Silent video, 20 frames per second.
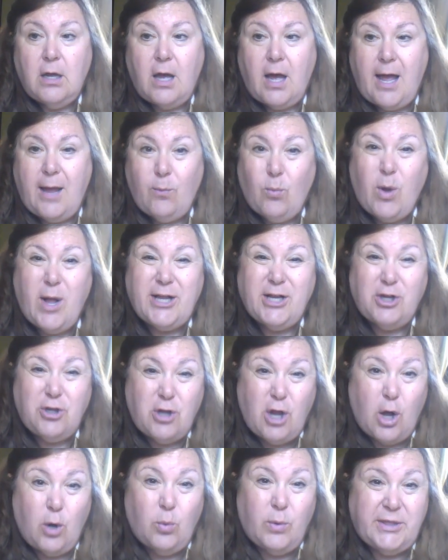I want to
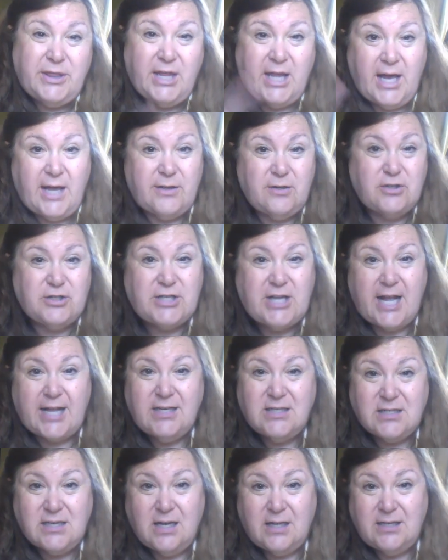know what the other side
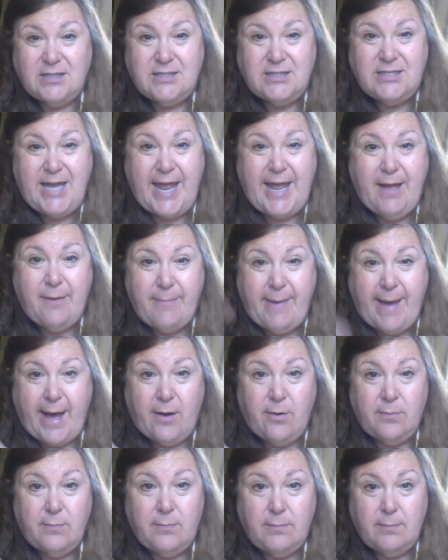is going to say
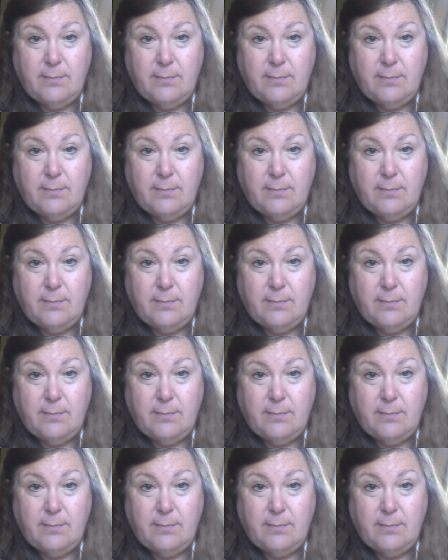about